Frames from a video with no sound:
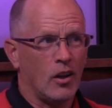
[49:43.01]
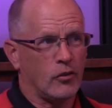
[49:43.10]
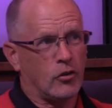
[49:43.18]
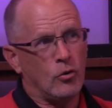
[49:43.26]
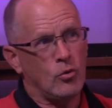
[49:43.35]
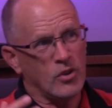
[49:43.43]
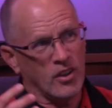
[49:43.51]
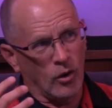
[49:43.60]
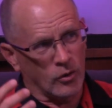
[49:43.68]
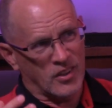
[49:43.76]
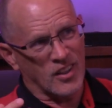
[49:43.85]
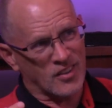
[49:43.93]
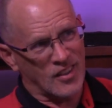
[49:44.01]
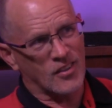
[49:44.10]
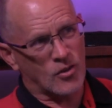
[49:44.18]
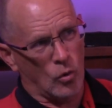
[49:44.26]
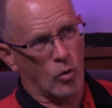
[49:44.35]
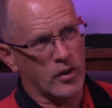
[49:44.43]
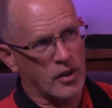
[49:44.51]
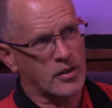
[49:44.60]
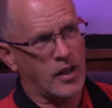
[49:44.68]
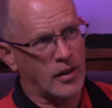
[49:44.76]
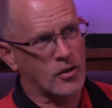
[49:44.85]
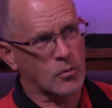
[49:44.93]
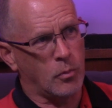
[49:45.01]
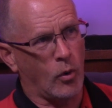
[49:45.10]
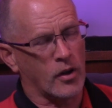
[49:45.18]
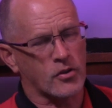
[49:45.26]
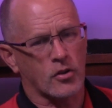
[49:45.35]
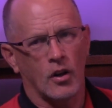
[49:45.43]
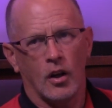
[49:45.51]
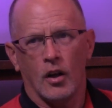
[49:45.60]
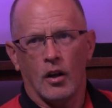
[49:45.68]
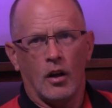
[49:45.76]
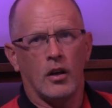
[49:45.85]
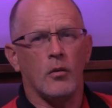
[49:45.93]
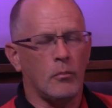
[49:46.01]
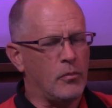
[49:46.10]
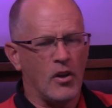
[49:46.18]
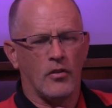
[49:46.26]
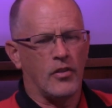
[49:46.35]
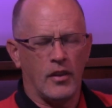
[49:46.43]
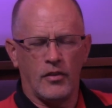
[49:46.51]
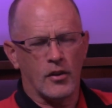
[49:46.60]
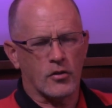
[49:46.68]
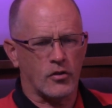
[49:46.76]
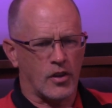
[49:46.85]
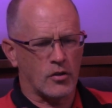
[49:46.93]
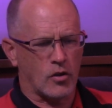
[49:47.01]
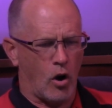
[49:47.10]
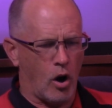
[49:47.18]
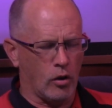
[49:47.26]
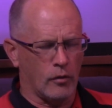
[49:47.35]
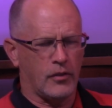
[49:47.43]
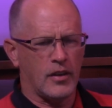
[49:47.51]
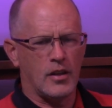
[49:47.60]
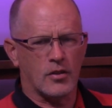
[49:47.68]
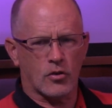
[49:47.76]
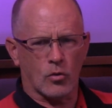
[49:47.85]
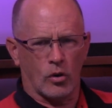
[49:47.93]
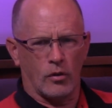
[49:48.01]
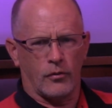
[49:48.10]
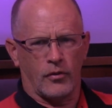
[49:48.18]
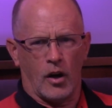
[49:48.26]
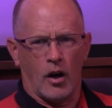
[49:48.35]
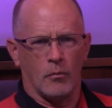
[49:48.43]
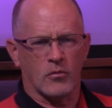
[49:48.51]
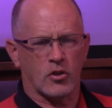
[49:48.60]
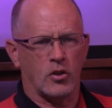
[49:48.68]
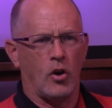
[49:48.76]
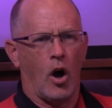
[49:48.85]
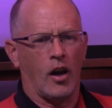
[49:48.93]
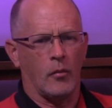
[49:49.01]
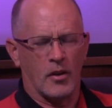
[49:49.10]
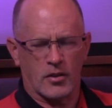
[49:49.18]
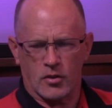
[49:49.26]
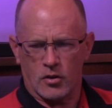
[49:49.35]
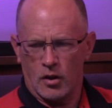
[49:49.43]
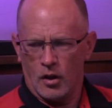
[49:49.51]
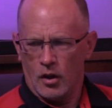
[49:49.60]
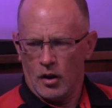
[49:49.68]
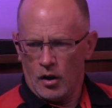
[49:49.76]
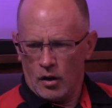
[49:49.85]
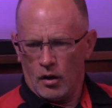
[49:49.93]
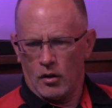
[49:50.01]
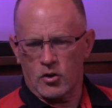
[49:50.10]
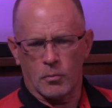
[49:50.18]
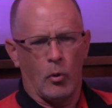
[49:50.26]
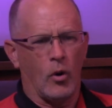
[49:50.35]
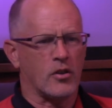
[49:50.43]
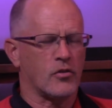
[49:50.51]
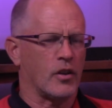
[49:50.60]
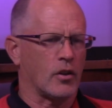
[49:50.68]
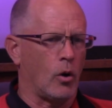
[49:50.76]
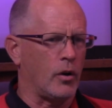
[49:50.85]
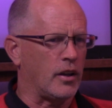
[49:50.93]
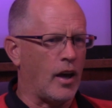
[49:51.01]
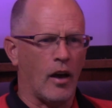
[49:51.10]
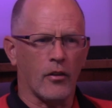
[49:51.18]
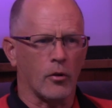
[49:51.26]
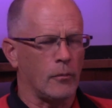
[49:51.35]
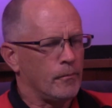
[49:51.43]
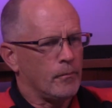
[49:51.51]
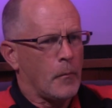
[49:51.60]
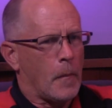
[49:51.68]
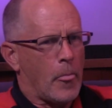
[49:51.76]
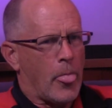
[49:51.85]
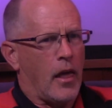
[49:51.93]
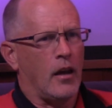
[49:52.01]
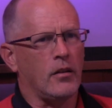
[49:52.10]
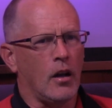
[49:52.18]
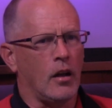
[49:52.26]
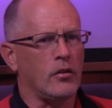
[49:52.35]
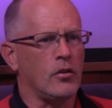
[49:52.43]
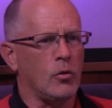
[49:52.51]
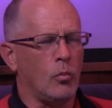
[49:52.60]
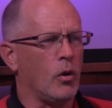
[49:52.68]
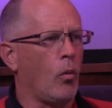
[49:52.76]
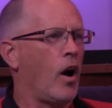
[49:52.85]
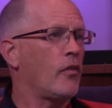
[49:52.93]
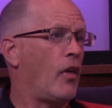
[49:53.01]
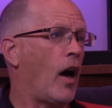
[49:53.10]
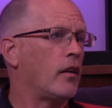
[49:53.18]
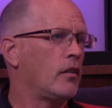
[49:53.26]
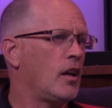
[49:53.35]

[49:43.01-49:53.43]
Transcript: 2 distance-orientated sports. There's all of these sort of synonymous sports that go together. And we want that.